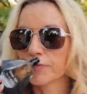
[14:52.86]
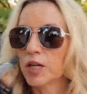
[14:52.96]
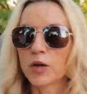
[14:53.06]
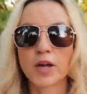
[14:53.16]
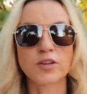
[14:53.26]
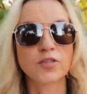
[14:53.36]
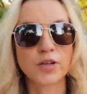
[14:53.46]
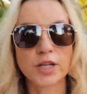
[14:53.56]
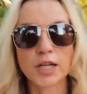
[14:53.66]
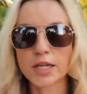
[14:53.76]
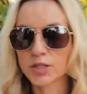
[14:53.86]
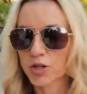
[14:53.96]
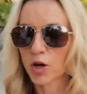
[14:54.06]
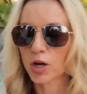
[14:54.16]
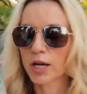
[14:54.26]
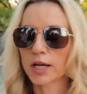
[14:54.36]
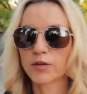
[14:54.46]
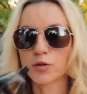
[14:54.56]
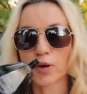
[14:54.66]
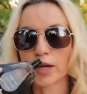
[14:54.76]
You know, it has vanilla and tonka in
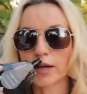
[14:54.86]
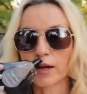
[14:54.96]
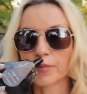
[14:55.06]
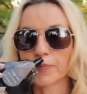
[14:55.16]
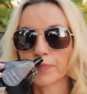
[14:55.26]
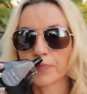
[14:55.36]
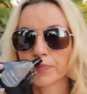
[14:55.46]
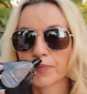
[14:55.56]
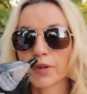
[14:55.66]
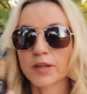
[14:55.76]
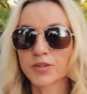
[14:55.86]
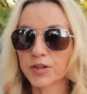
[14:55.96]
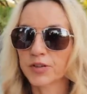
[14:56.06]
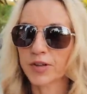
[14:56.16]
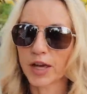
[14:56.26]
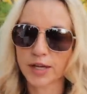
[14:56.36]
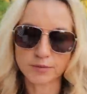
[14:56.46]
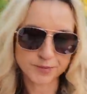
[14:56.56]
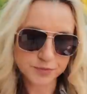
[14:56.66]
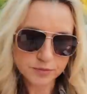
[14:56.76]
the dry down. It's just a
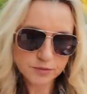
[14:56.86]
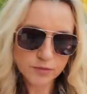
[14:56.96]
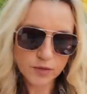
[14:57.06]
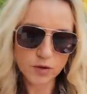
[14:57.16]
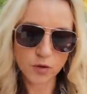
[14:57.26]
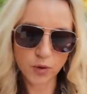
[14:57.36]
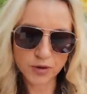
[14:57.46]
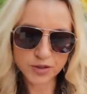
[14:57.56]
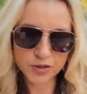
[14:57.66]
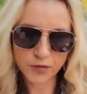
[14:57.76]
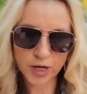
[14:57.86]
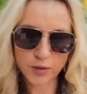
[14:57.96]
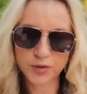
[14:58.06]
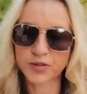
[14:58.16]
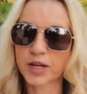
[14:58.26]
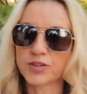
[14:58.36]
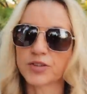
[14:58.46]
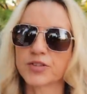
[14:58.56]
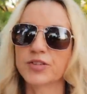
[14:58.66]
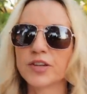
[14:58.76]
gorgeous fragrance that
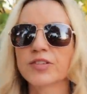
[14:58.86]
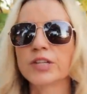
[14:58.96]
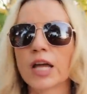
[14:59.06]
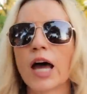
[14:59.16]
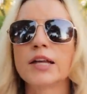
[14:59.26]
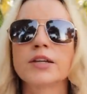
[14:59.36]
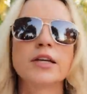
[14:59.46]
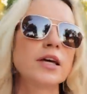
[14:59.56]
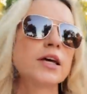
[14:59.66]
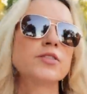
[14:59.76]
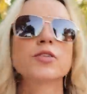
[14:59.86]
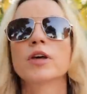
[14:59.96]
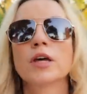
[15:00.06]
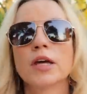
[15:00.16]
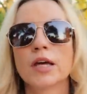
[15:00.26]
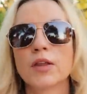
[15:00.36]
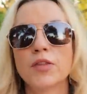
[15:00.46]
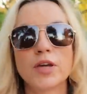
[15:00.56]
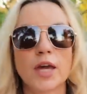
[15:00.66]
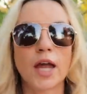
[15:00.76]
just does not get
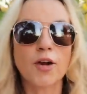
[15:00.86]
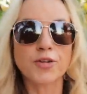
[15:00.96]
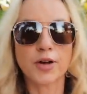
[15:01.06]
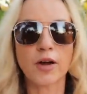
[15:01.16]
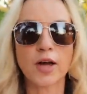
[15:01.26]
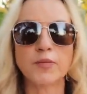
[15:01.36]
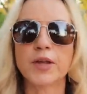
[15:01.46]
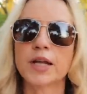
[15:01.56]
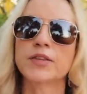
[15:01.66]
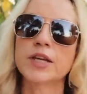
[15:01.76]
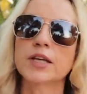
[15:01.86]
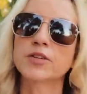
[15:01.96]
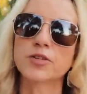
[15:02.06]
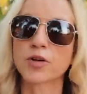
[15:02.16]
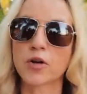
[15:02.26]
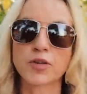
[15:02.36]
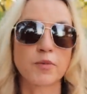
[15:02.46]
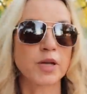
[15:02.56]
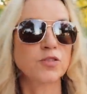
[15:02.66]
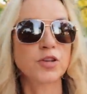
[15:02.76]
the airtime that I think it deserves. I
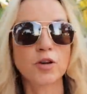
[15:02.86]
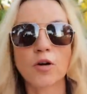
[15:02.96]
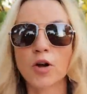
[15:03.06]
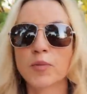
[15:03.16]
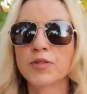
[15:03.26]
mean, Dior Homme